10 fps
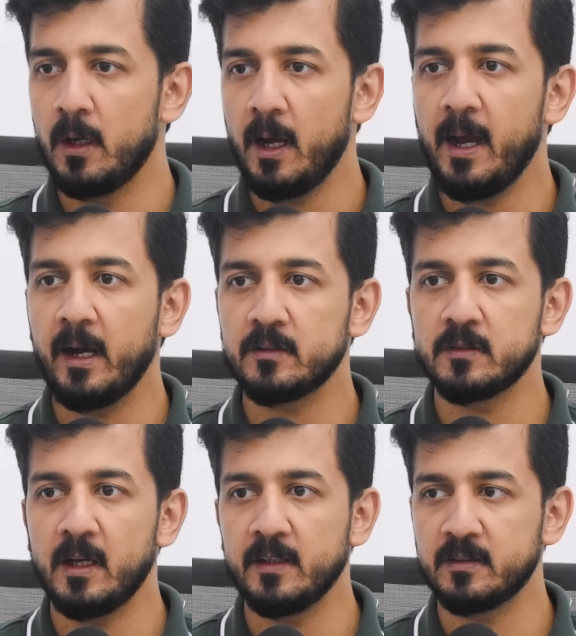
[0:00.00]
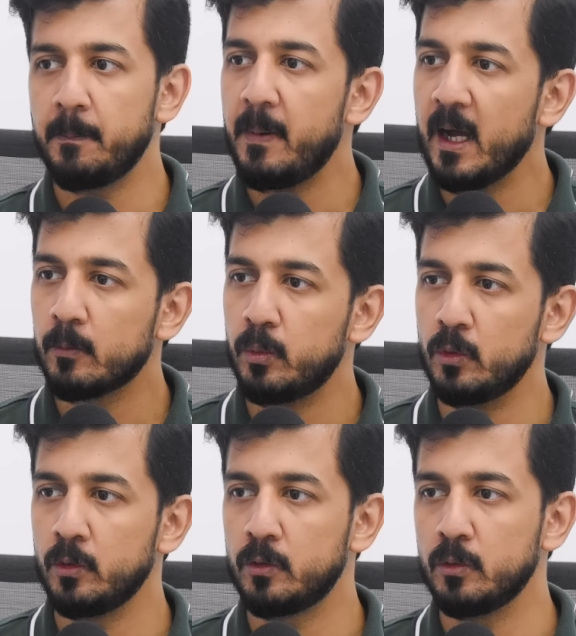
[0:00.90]
acts as a
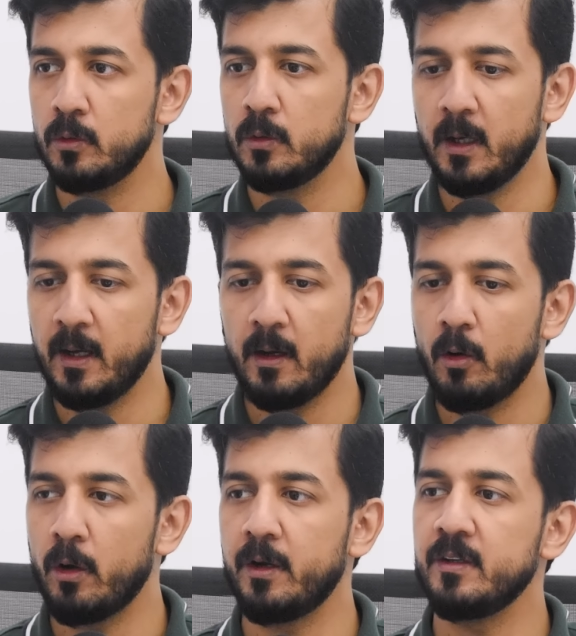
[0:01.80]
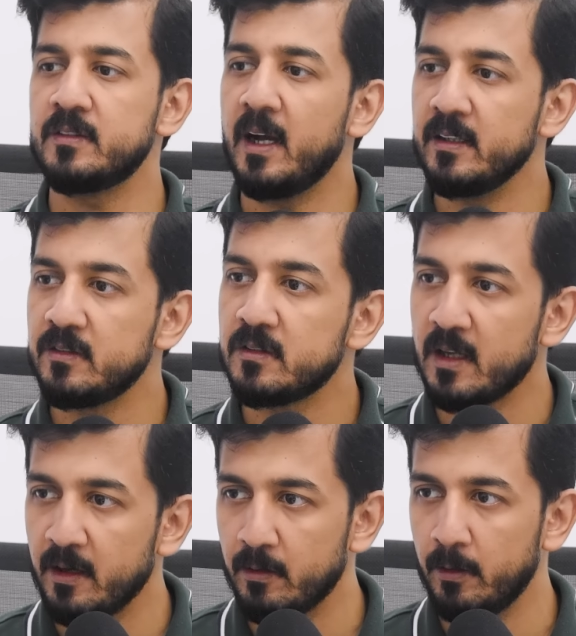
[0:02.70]
backbone to or a design
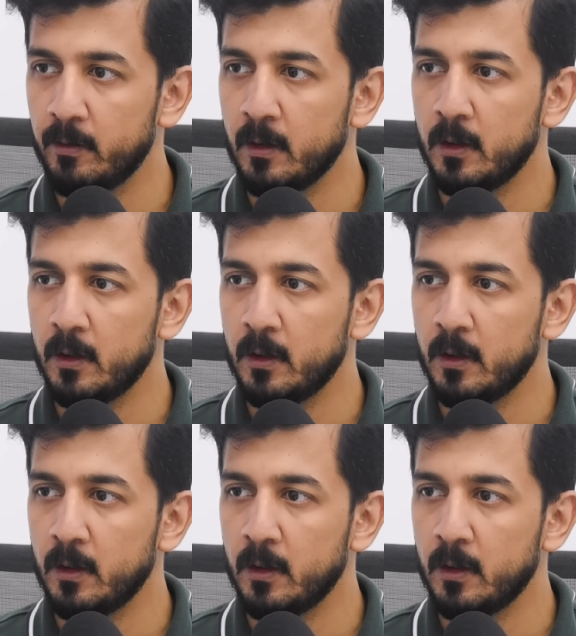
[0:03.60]
standard